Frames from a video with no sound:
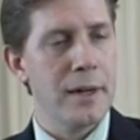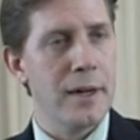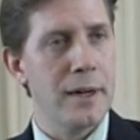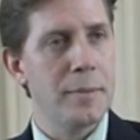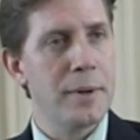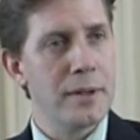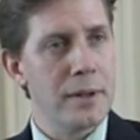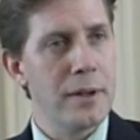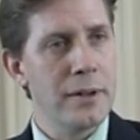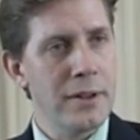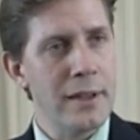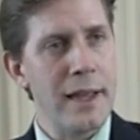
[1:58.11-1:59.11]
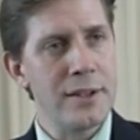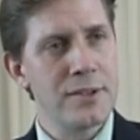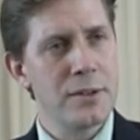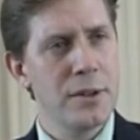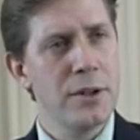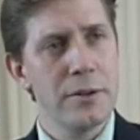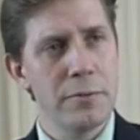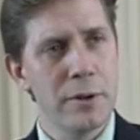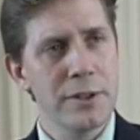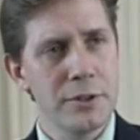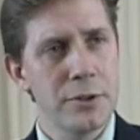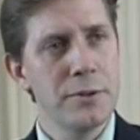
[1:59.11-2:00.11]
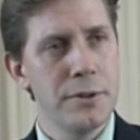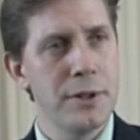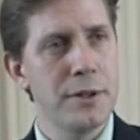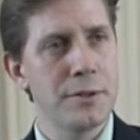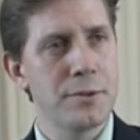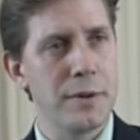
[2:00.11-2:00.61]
Uh, but in the last year, one to two years,